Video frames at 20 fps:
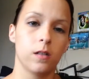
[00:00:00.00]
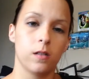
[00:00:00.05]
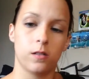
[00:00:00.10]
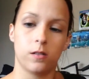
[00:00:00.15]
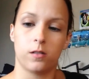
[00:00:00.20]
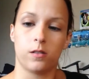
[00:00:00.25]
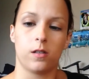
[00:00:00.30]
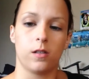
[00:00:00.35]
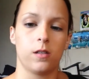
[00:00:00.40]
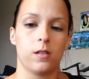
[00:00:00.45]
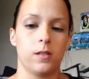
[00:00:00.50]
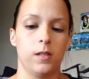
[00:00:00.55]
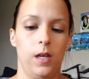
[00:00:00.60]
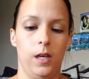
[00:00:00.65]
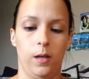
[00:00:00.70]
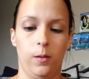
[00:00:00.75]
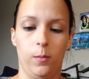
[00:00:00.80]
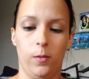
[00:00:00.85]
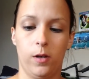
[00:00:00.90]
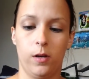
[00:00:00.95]
I'm just going to
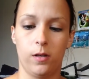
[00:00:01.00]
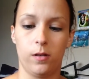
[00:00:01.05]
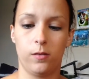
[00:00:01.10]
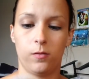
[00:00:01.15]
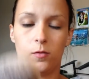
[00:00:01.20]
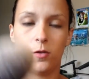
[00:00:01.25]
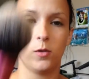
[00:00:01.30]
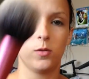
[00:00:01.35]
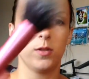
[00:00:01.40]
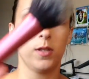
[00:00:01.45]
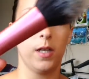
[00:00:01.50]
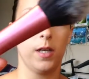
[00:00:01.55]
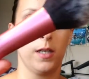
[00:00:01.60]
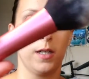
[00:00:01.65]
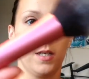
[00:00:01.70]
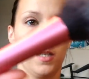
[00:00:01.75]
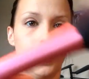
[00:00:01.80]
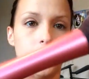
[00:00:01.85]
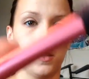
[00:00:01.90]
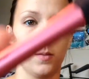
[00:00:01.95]
take my Real
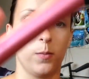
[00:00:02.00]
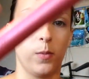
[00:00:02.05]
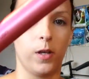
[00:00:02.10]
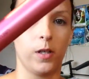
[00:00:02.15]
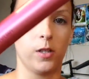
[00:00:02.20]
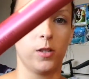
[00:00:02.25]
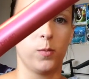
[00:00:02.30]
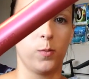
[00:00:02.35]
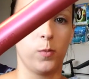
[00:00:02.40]
Techniques blush